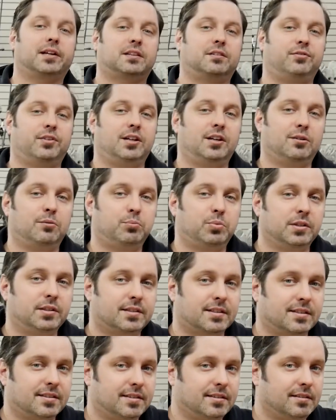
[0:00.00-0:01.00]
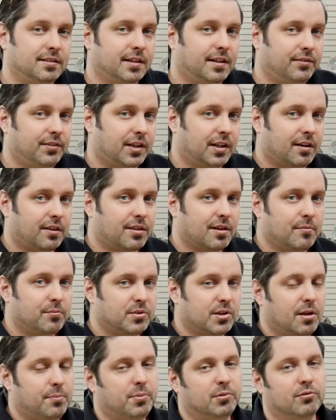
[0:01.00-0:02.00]
the video, please consider giving it a thumbs
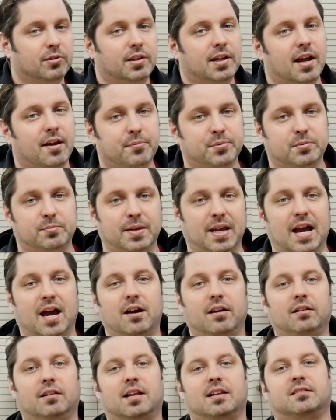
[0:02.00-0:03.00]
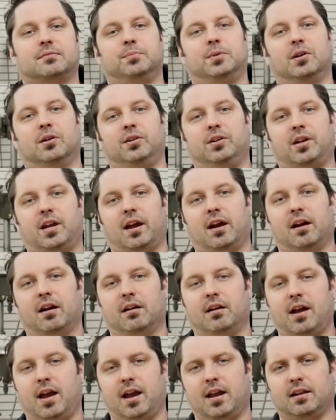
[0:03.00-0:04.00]
up. It really helps me out, lets me know you
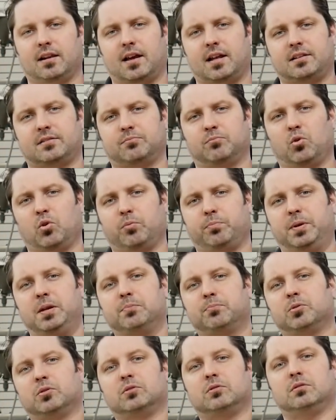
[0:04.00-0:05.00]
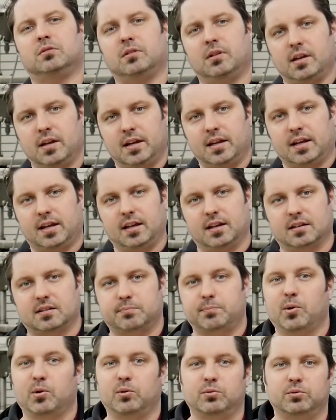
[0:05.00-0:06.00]
care, and lets more people get
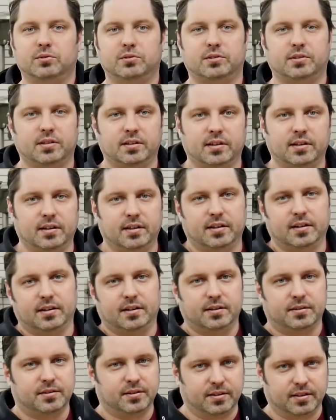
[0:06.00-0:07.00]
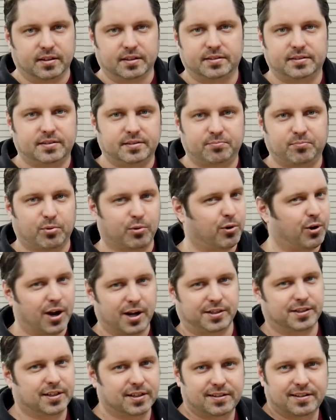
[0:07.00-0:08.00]
exposed to this
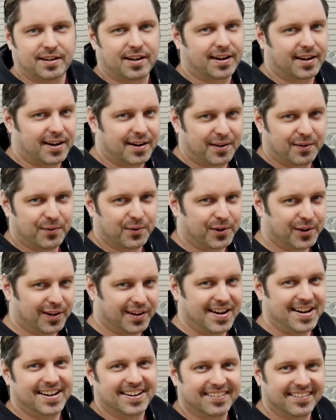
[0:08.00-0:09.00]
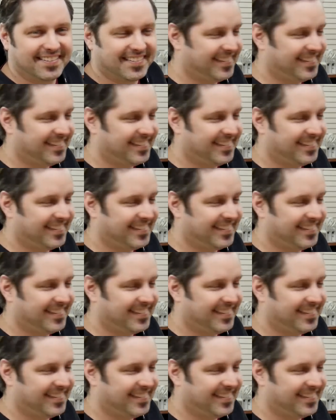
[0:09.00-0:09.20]
project I got going on here.